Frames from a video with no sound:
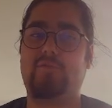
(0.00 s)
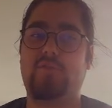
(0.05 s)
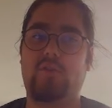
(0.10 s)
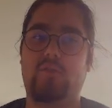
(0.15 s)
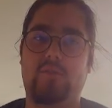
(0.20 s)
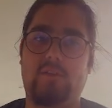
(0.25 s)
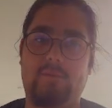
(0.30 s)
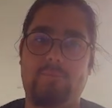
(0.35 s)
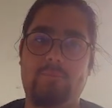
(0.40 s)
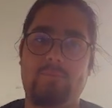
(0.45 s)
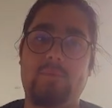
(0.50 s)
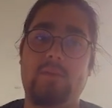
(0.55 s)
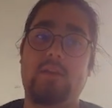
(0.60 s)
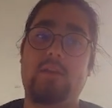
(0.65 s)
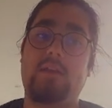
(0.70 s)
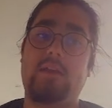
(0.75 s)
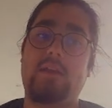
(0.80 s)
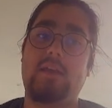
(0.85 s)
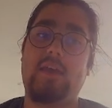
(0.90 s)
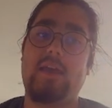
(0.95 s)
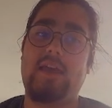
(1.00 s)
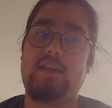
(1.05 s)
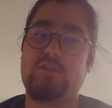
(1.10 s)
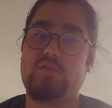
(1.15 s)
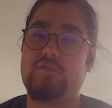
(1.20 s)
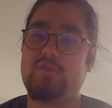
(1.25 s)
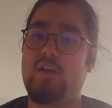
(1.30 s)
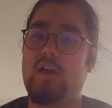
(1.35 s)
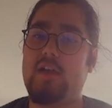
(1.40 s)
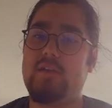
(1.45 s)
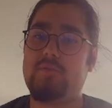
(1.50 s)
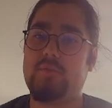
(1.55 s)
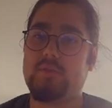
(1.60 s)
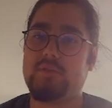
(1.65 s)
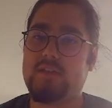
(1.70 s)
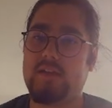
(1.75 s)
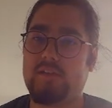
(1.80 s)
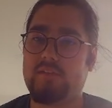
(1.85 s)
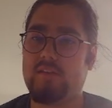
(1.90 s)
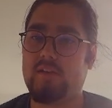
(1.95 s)
further. h5, you
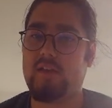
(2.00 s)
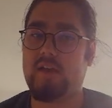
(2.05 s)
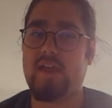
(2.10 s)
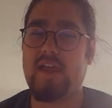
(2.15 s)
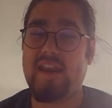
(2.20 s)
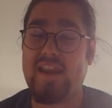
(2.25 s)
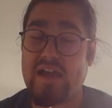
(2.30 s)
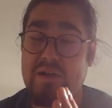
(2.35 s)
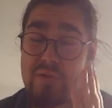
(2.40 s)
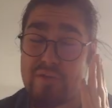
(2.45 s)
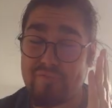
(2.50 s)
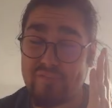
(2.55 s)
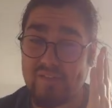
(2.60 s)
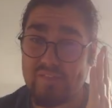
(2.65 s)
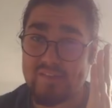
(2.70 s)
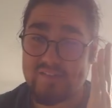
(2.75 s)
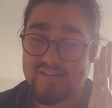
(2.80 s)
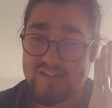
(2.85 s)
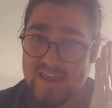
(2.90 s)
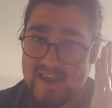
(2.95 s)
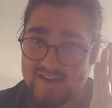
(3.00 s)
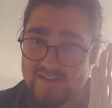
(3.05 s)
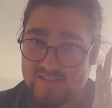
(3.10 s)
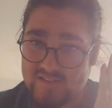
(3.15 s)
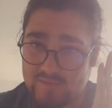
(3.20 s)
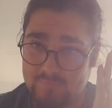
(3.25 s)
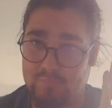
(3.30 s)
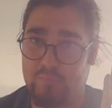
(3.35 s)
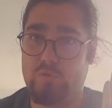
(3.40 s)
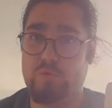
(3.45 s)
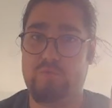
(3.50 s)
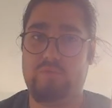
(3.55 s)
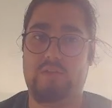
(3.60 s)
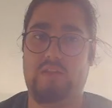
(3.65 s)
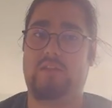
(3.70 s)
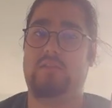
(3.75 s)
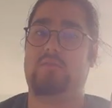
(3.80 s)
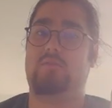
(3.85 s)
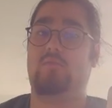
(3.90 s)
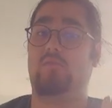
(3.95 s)
attack the knight, and now I find this excellent maneuver,
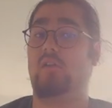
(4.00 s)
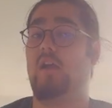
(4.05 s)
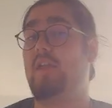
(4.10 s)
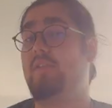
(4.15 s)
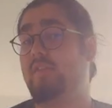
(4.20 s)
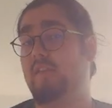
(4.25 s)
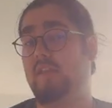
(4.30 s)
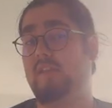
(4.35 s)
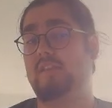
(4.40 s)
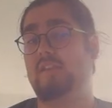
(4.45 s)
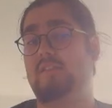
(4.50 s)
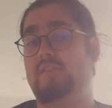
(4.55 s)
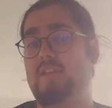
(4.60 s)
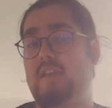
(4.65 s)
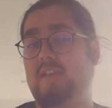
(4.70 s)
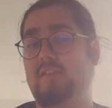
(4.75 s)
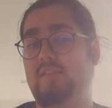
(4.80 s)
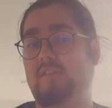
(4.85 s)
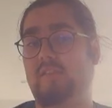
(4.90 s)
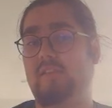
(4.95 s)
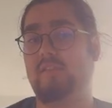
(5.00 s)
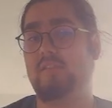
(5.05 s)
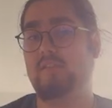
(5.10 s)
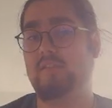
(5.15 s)
or I think at least excellent.